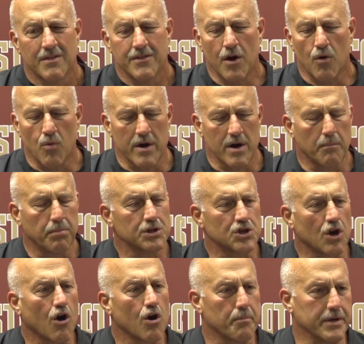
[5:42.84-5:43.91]
They were running a bunch
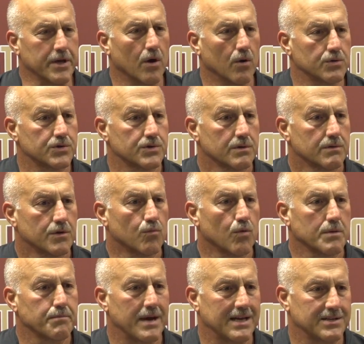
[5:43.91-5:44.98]
of RPOs, their
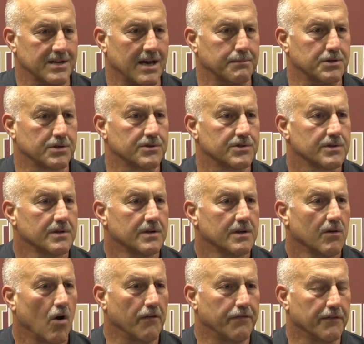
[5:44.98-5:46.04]
run-pass options,
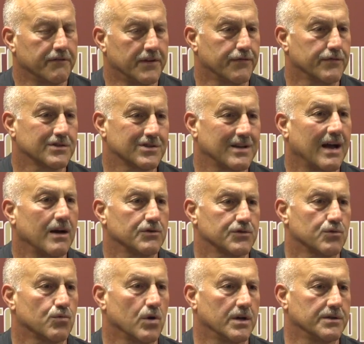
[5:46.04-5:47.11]
off of different styles
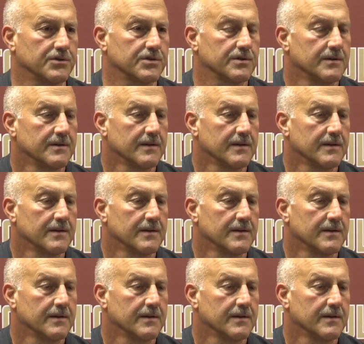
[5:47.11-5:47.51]
of runs.